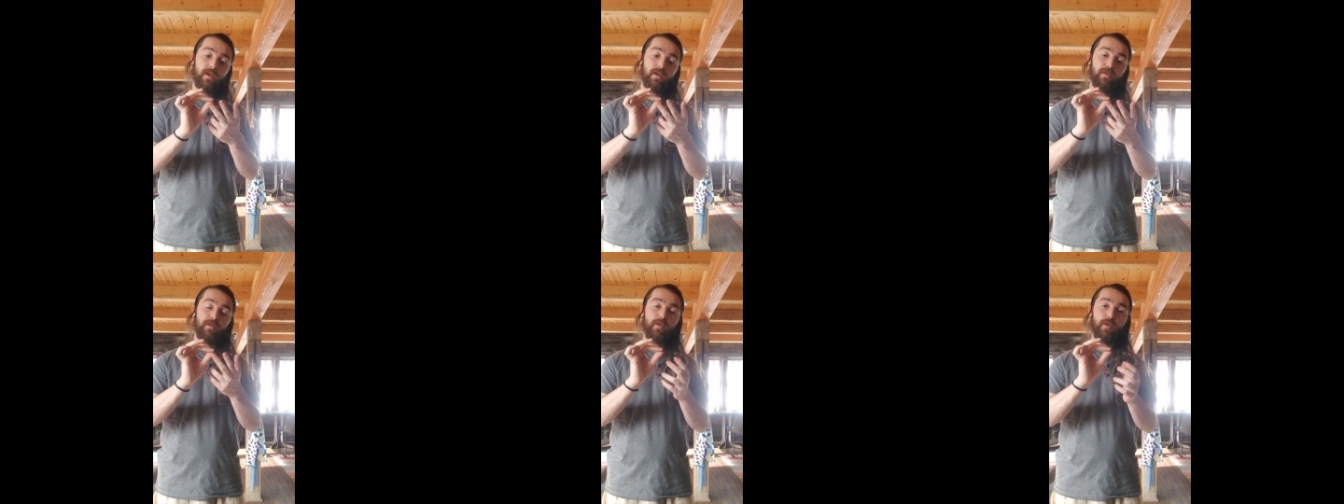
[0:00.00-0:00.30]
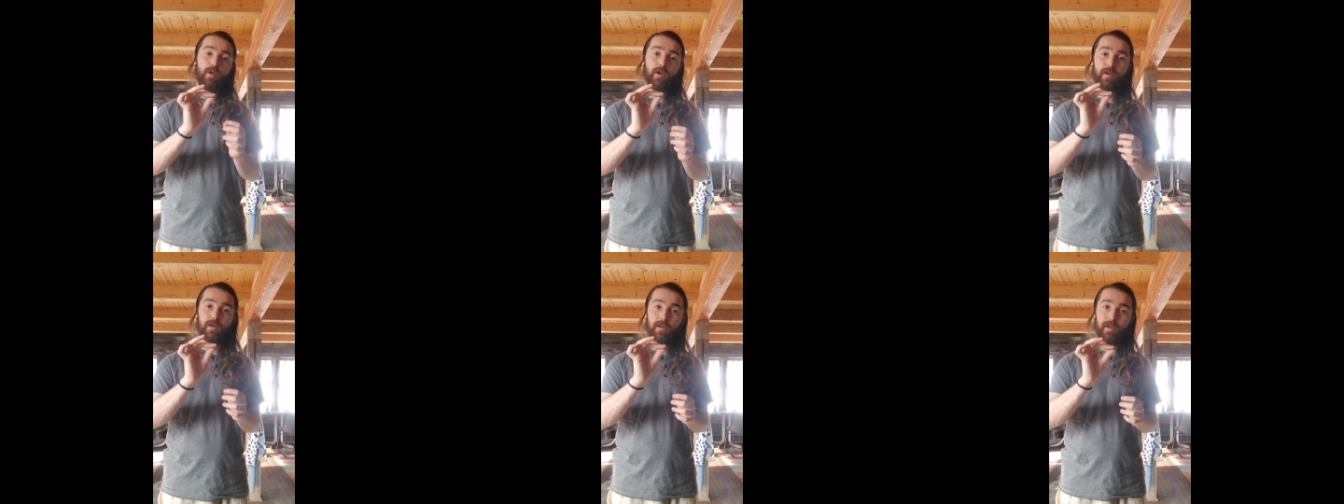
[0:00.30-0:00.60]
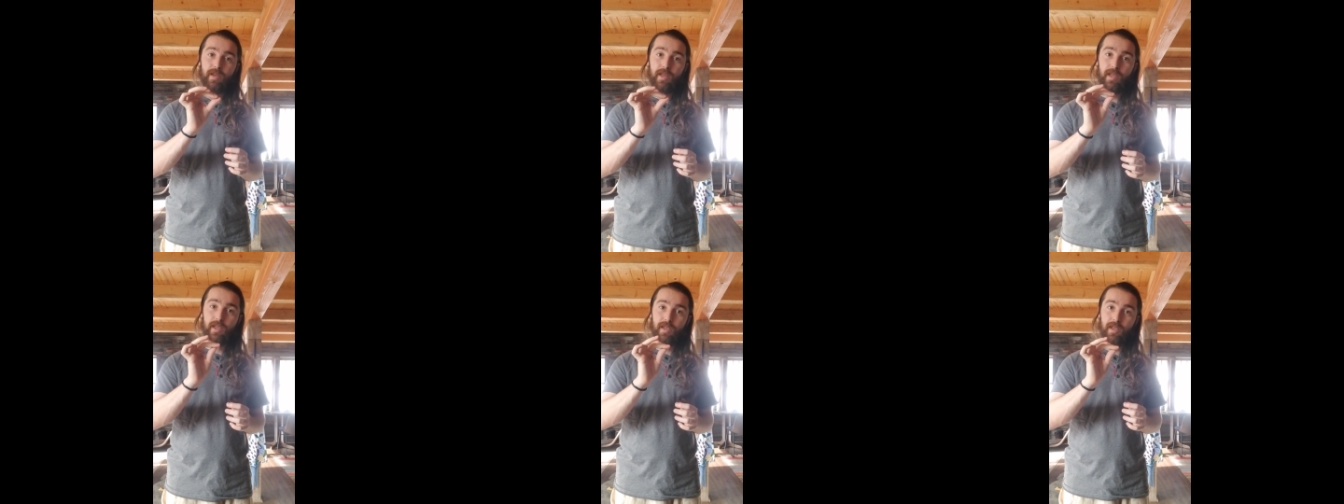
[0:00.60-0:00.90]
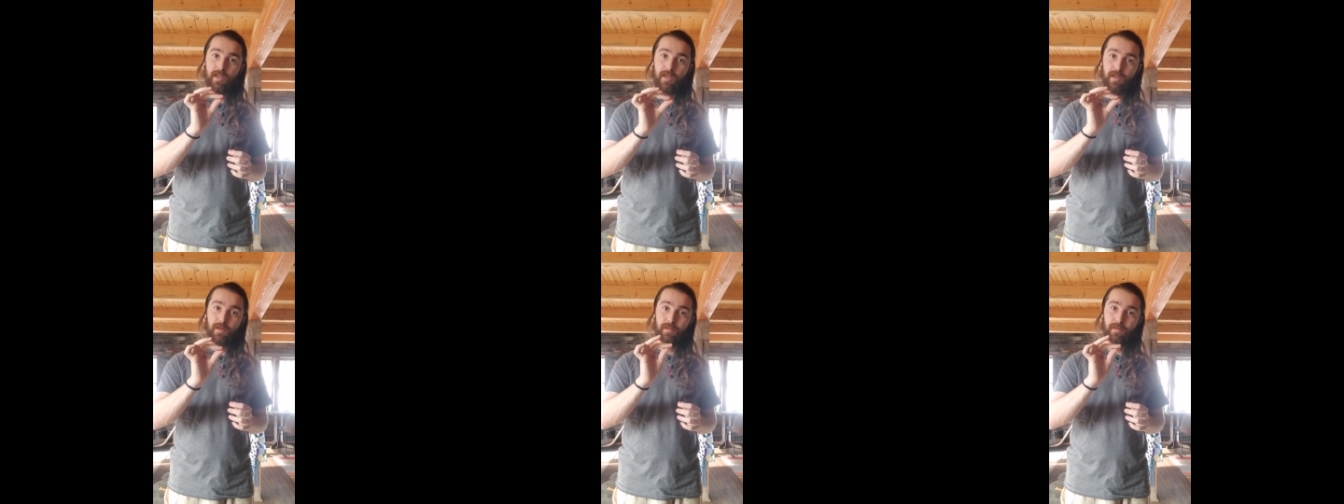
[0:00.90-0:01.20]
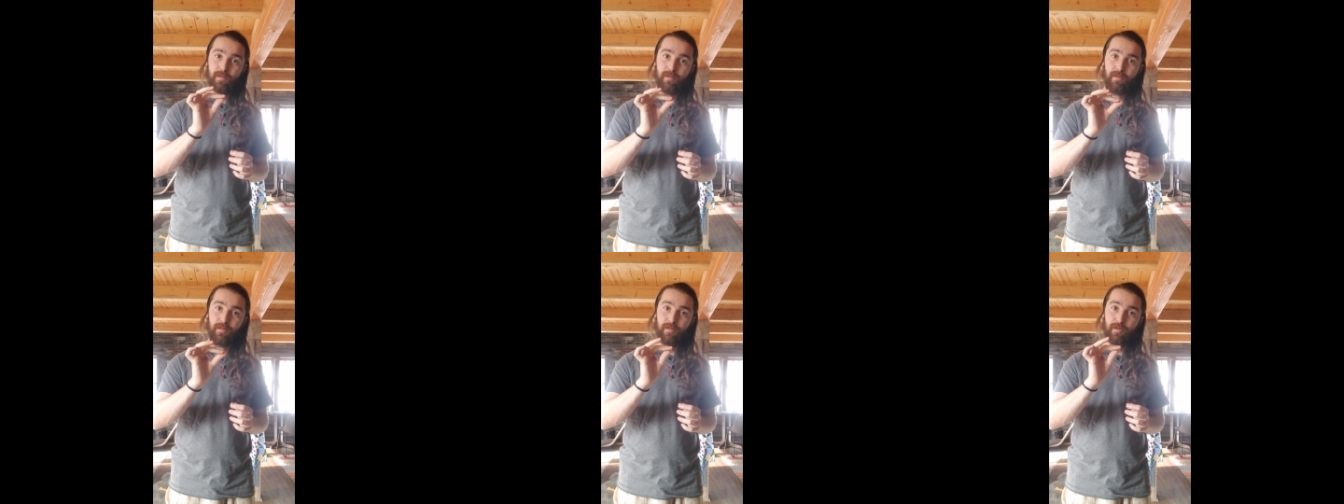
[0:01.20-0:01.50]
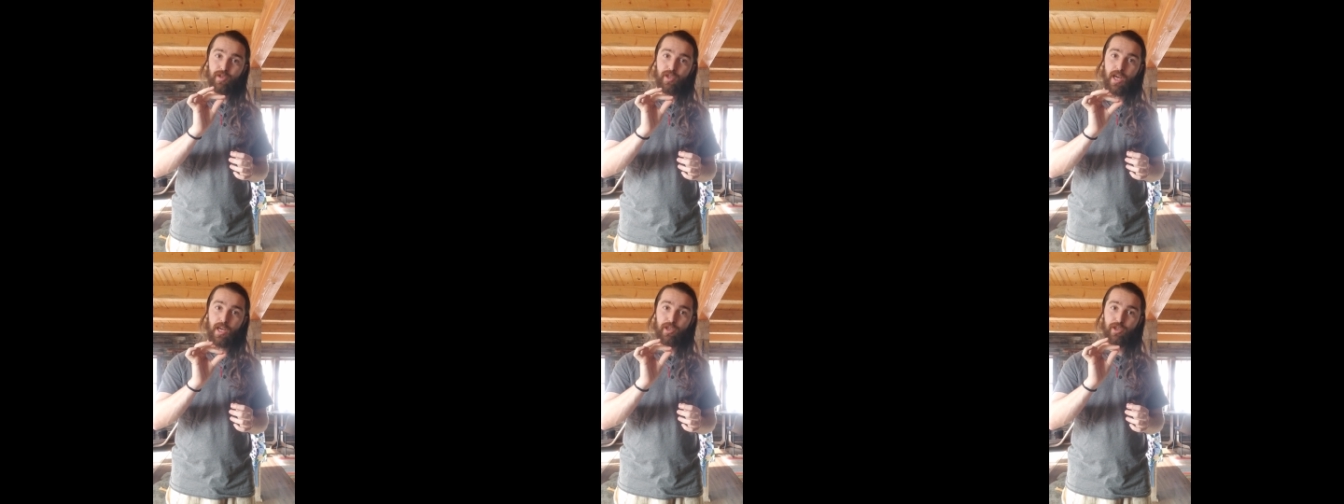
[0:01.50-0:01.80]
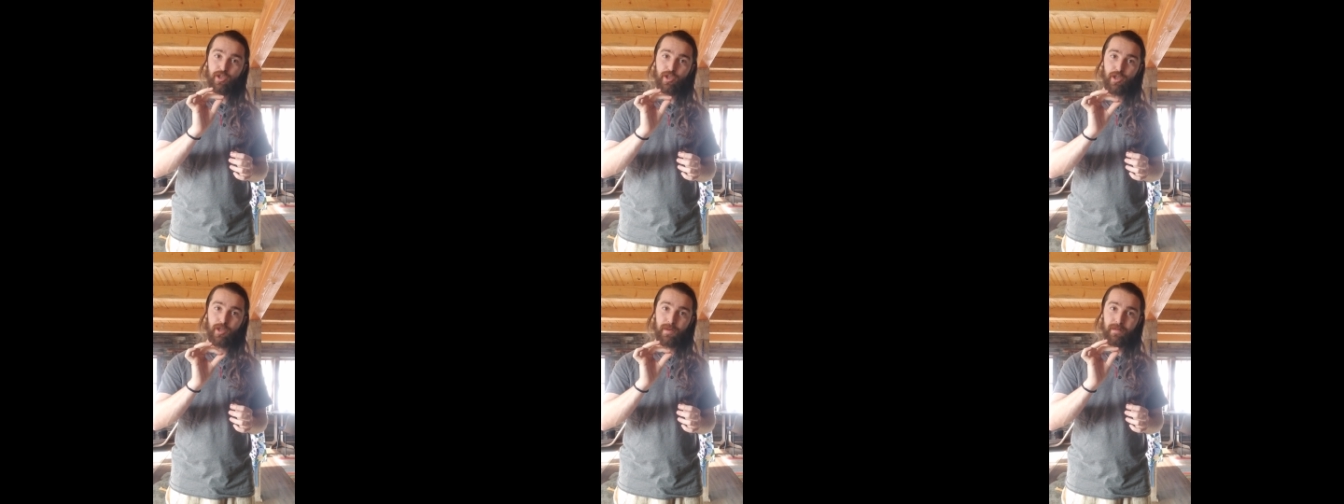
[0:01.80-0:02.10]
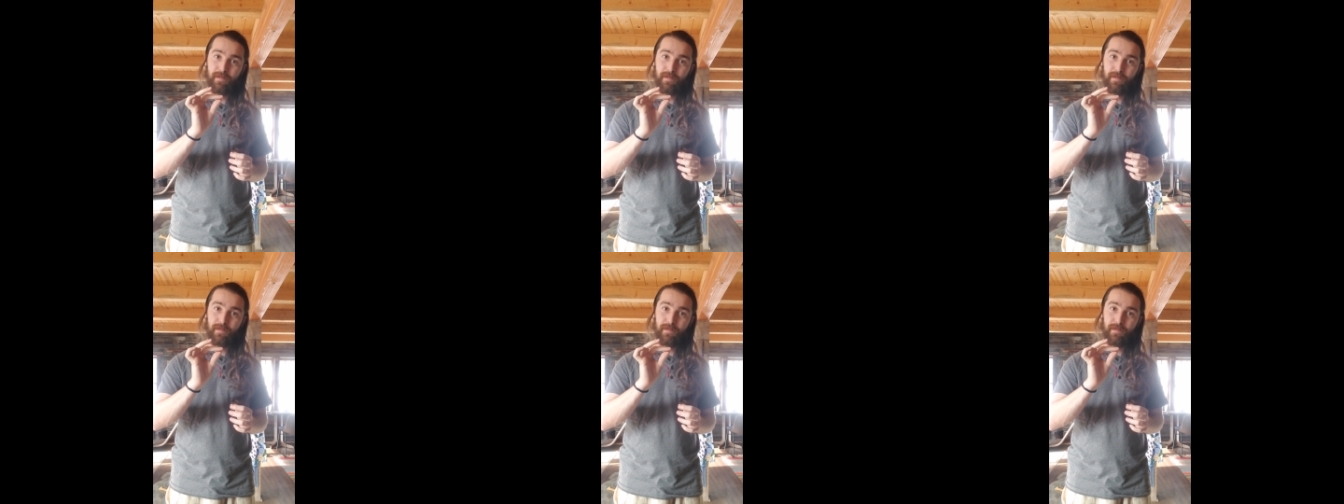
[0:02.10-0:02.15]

for this gesture.